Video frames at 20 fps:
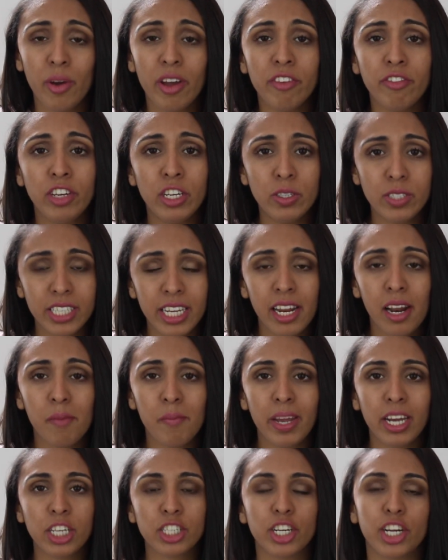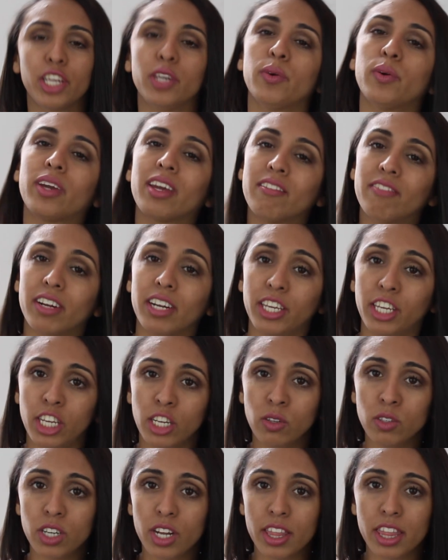If you did, make sure you give it a
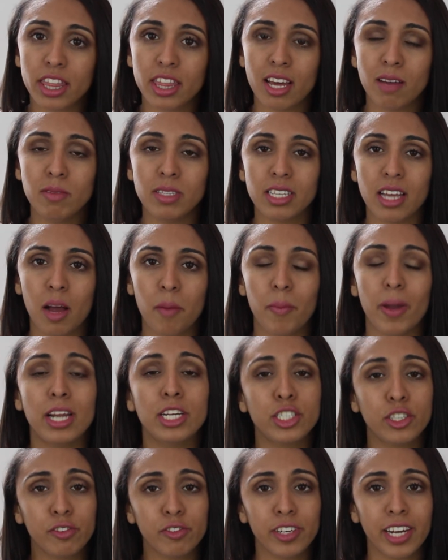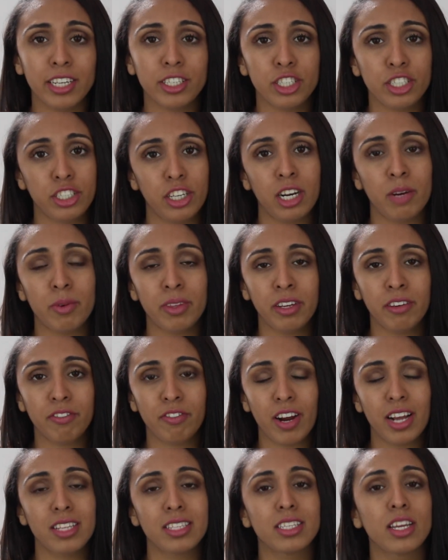huge thumbs up, and don't forget to share it with your
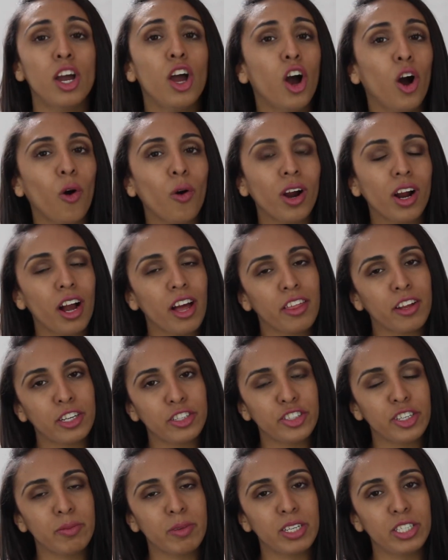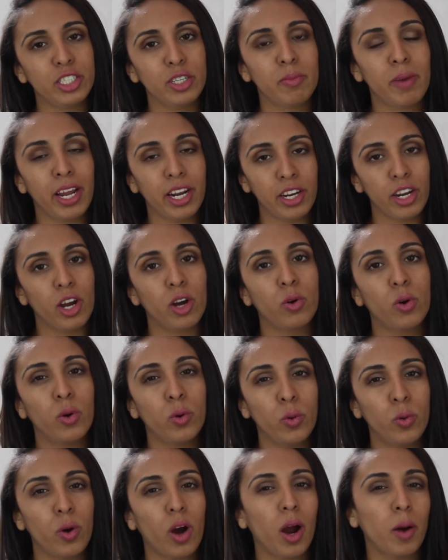friends or other dreamers you might know
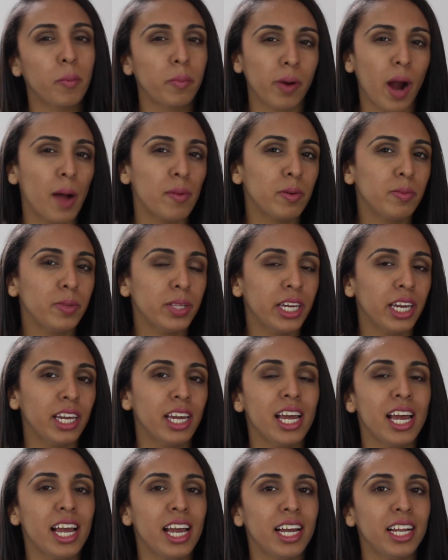who are probably